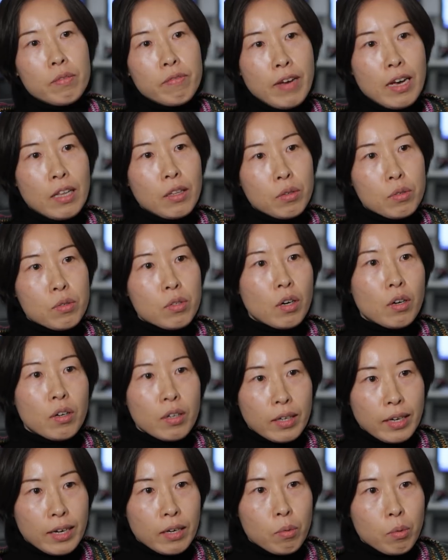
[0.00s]
fellows
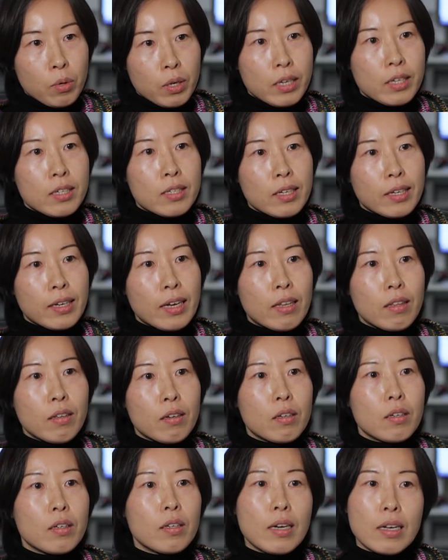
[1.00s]
are working
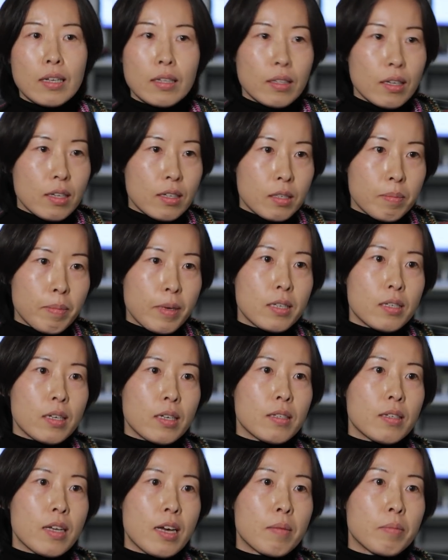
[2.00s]
together and uh, spend
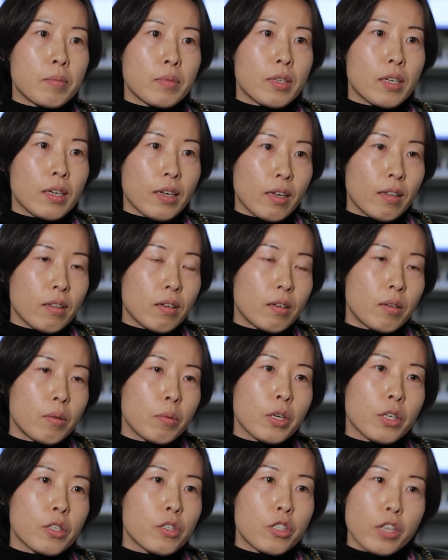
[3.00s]
time together.
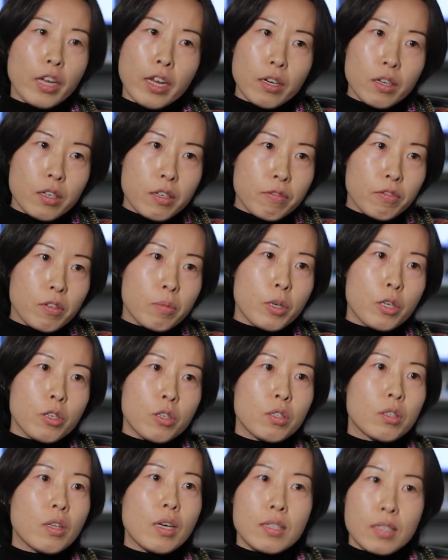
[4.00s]
We exchange
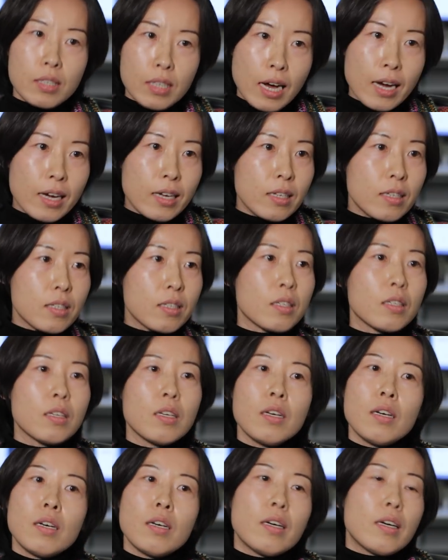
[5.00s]
information on science
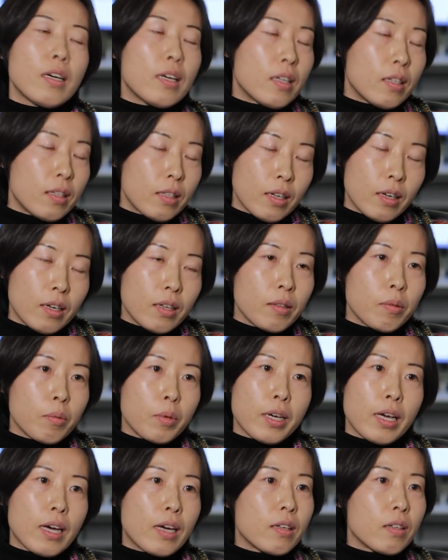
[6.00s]
and then
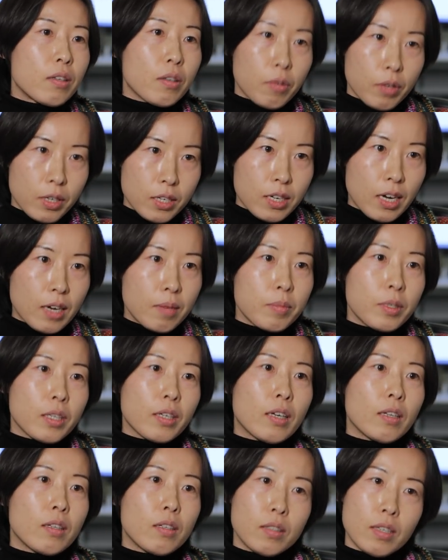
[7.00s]
we had a great time
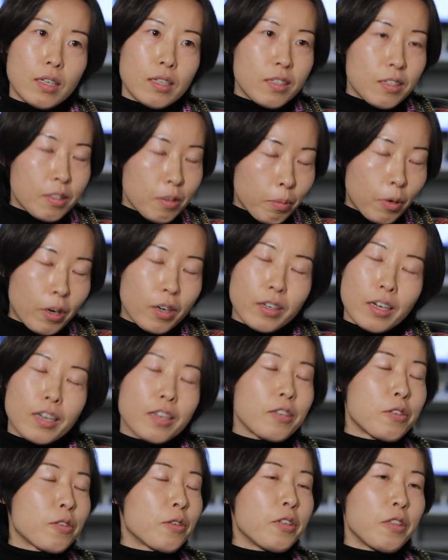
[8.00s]
together. That's the part I
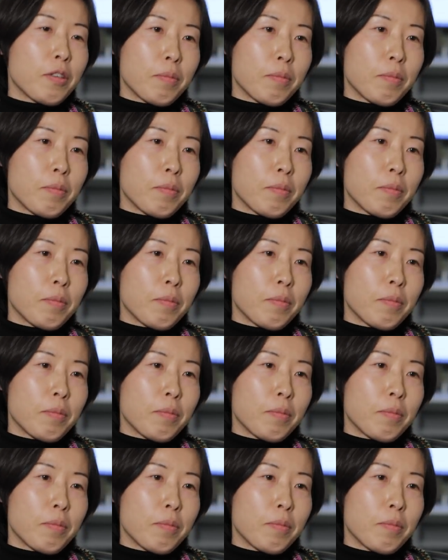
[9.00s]
enjoy